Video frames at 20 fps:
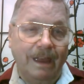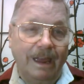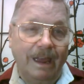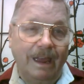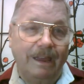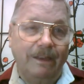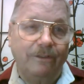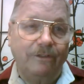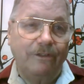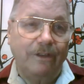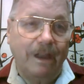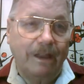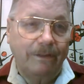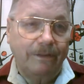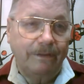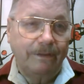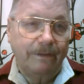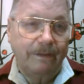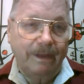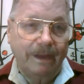and
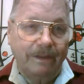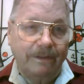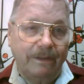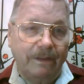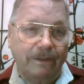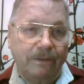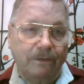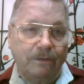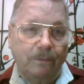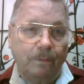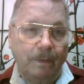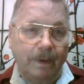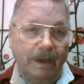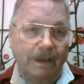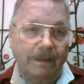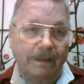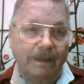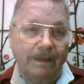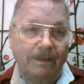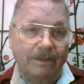gentleness and
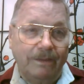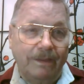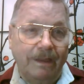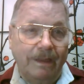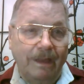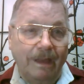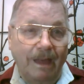sweetness